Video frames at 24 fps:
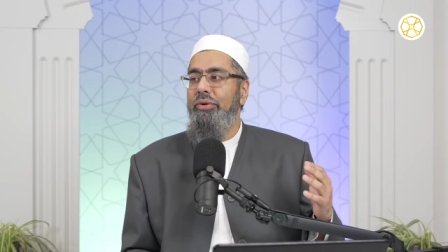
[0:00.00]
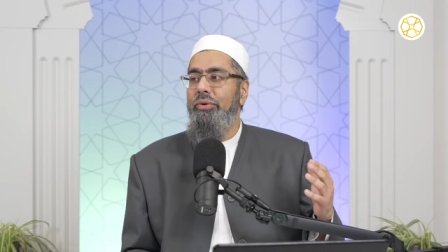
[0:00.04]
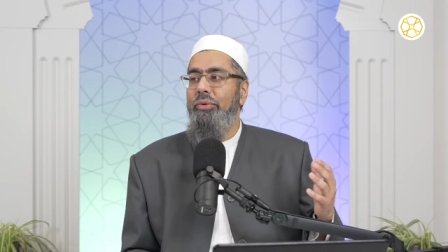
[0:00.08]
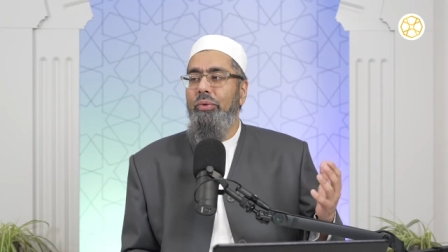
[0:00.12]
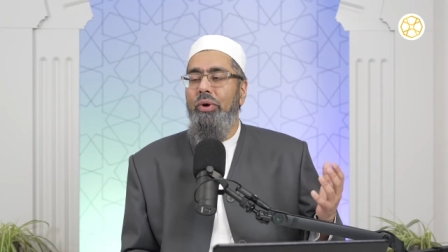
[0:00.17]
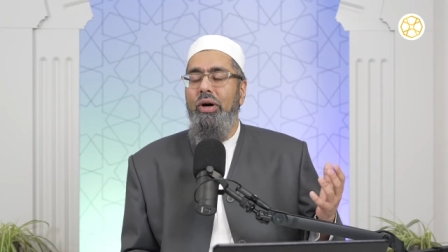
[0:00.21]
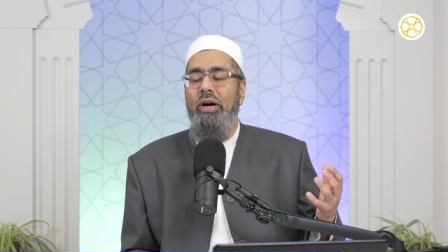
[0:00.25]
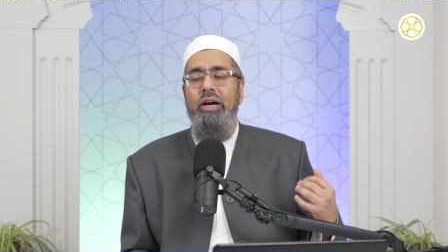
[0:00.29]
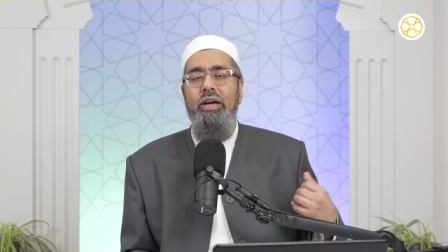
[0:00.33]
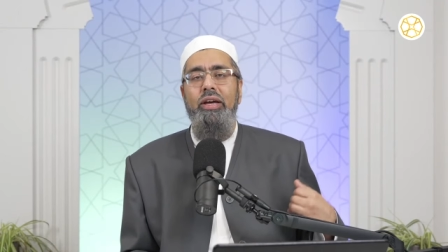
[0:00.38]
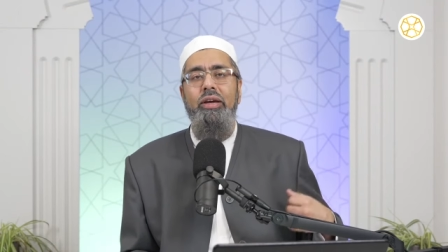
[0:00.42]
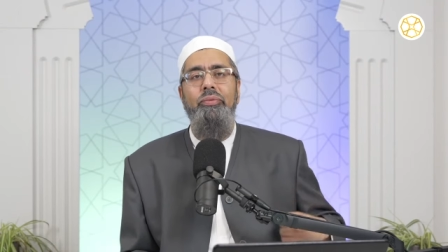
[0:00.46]

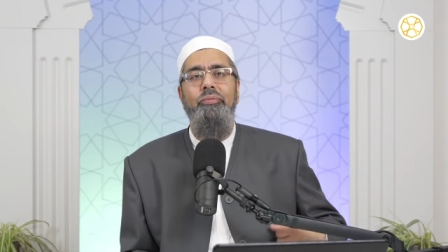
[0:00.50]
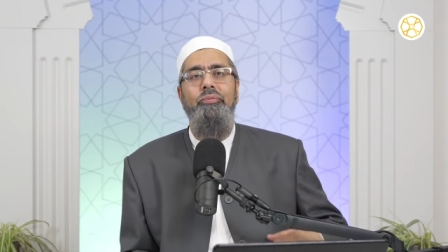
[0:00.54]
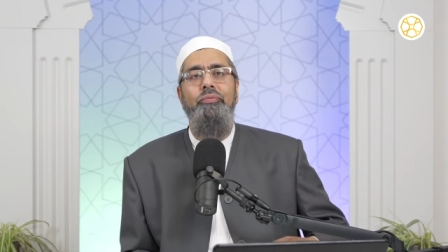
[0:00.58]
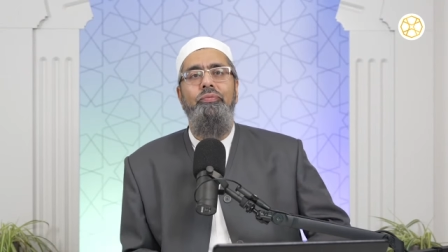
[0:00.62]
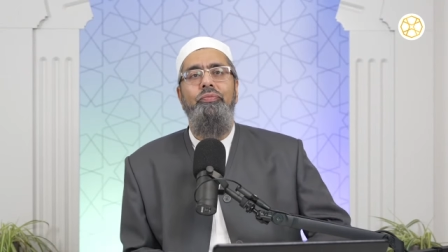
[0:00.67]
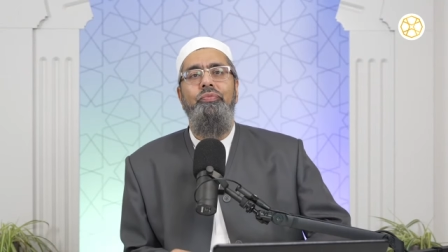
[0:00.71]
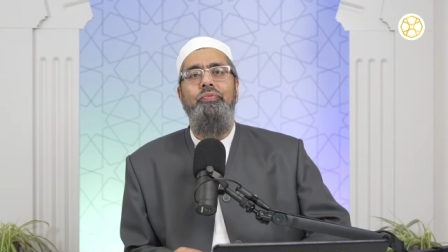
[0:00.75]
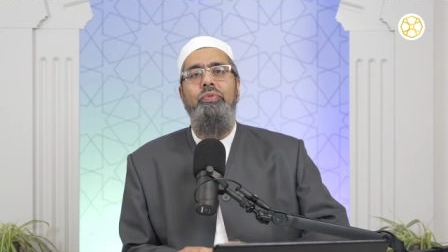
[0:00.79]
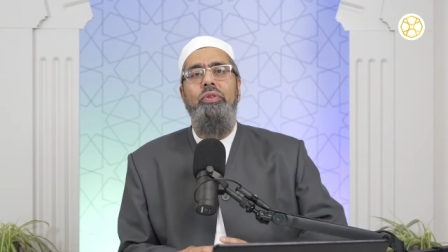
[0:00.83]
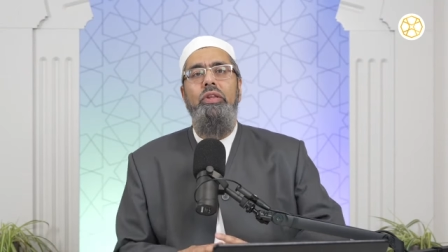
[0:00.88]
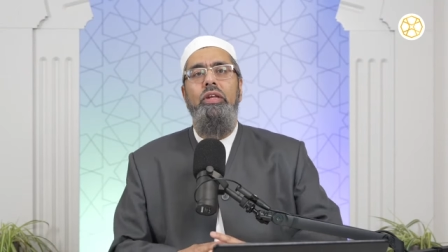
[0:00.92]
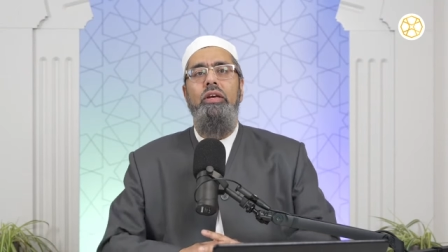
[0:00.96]
Why?
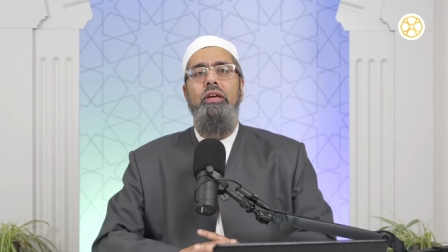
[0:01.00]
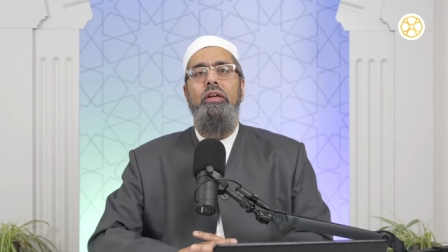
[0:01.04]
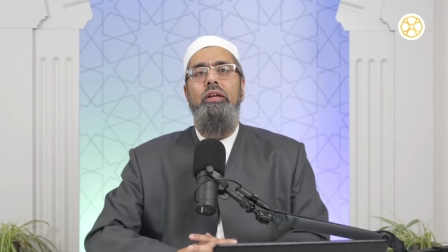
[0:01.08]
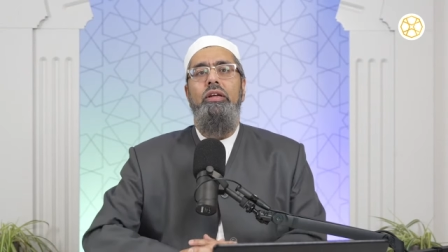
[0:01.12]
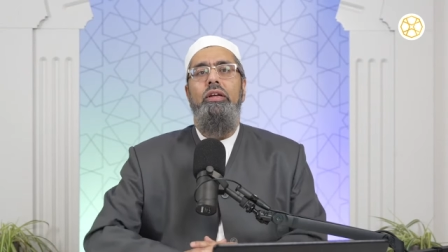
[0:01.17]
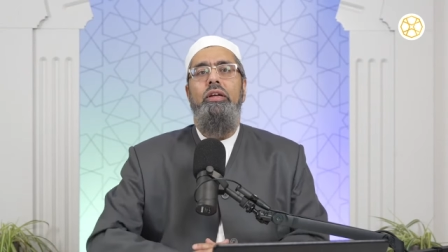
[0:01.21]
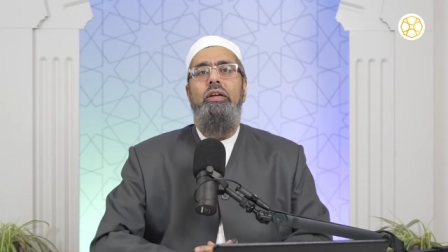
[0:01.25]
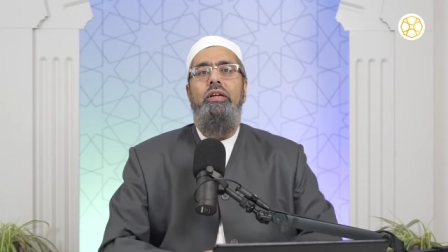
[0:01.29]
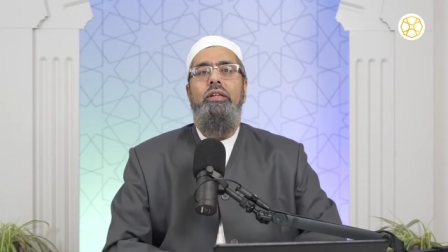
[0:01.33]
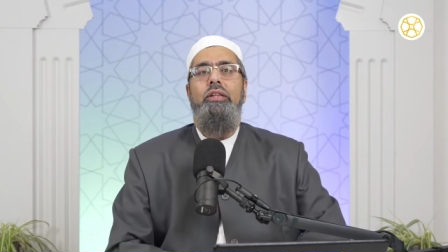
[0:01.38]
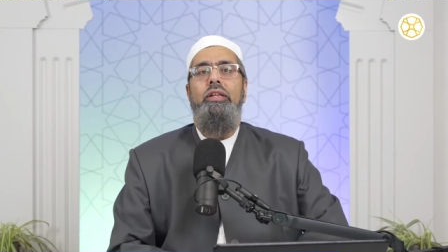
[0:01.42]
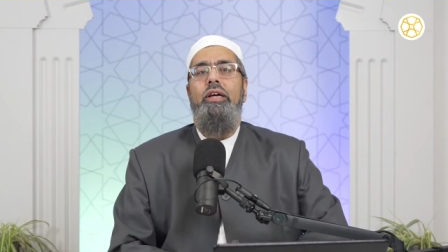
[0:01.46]

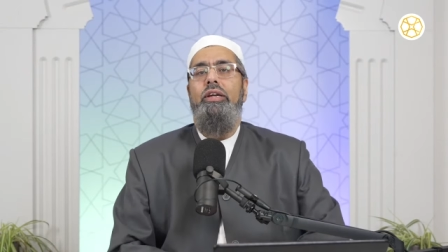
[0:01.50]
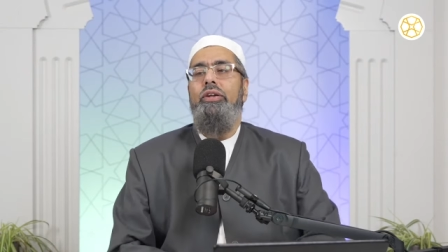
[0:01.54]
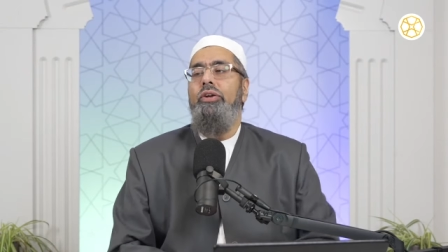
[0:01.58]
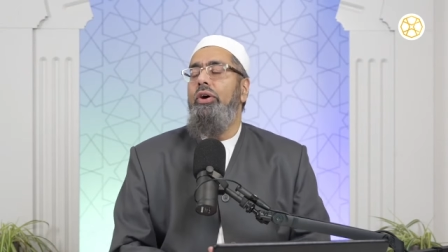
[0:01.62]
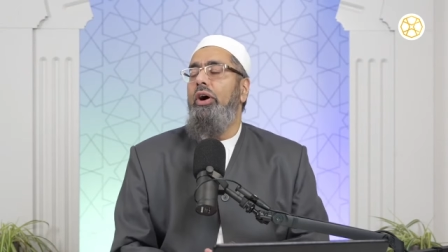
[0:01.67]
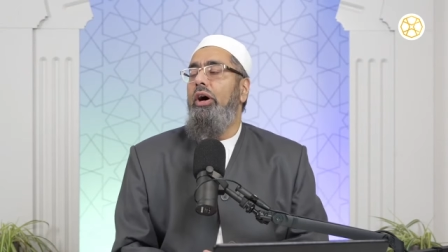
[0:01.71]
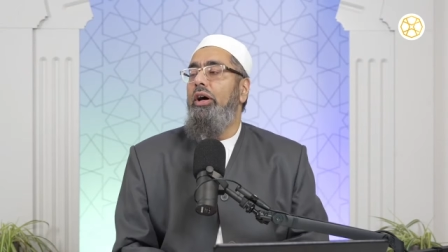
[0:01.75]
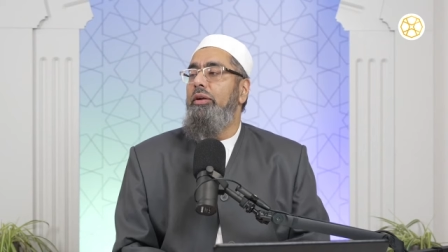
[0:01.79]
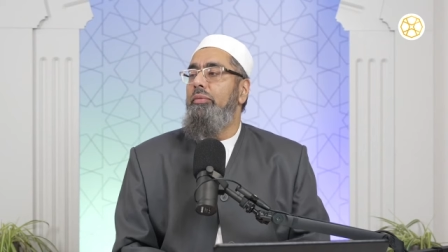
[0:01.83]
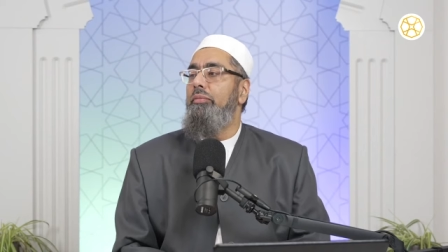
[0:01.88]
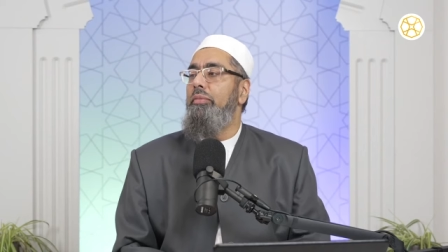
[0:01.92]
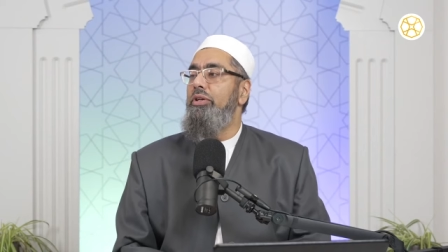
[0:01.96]
That
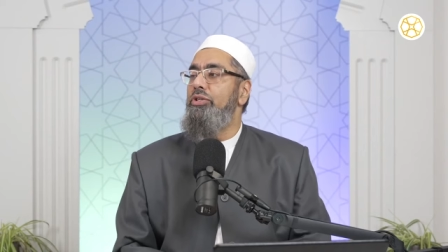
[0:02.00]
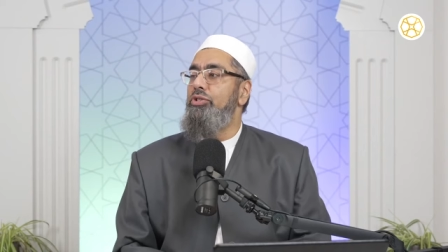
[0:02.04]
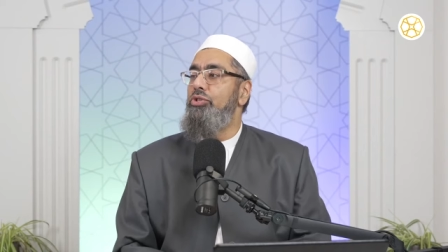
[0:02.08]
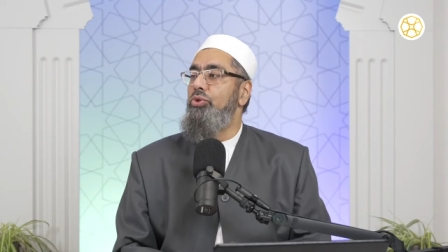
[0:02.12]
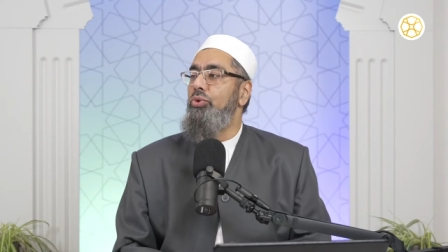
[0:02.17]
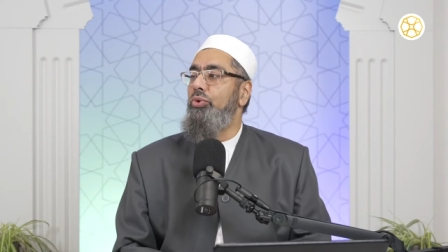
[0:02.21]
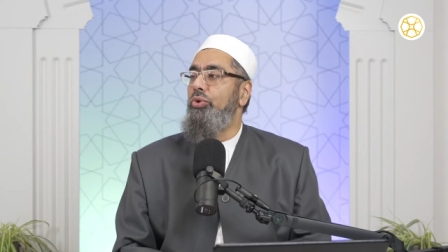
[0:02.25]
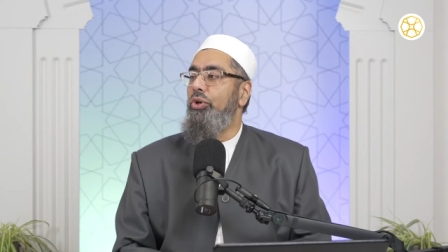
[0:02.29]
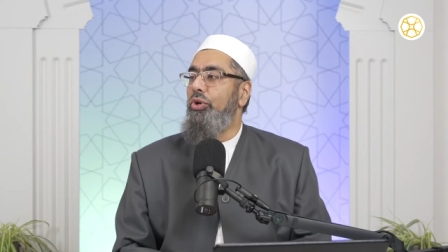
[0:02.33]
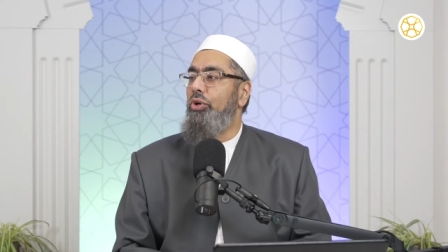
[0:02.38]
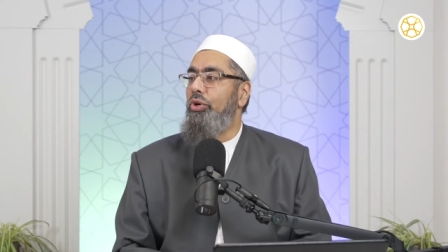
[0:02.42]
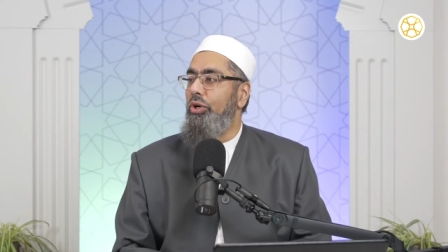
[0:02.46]
God must
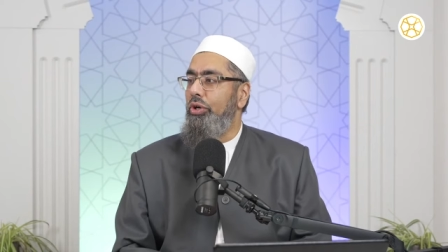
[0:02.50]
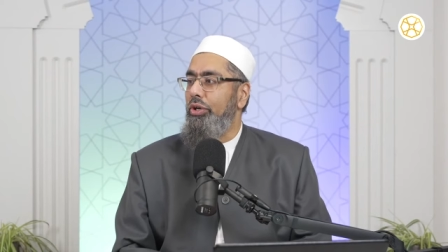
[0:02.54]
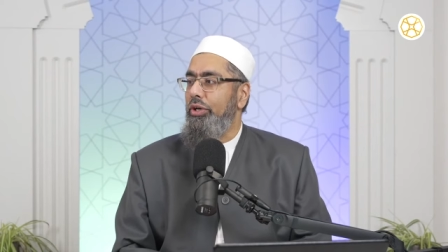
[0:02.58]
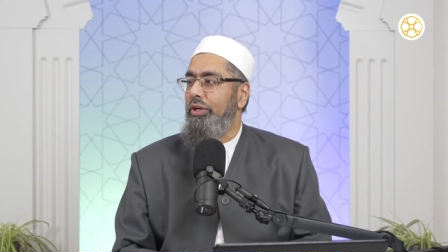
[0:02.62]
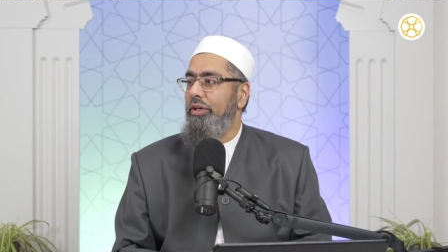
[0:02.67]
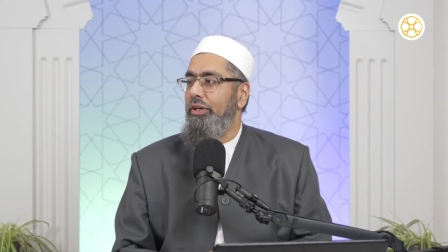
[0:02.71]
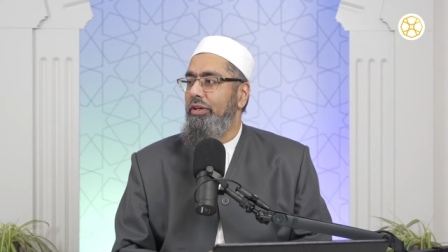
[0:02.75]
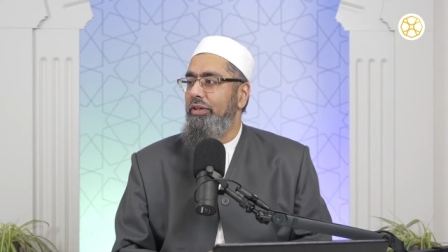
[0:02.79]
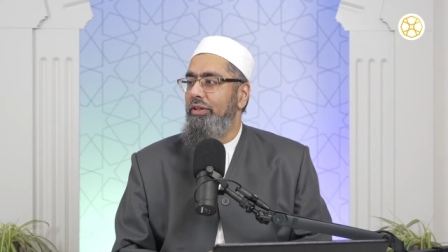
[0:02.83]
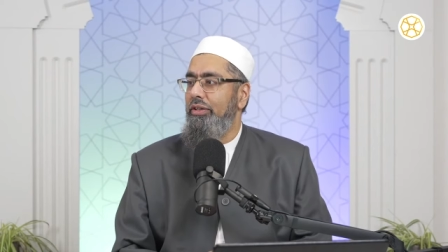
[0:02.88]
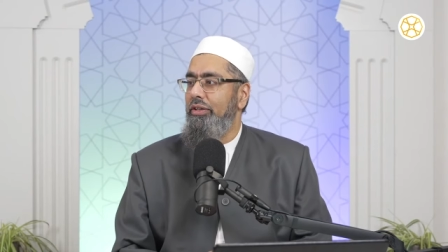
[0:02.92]
do the good.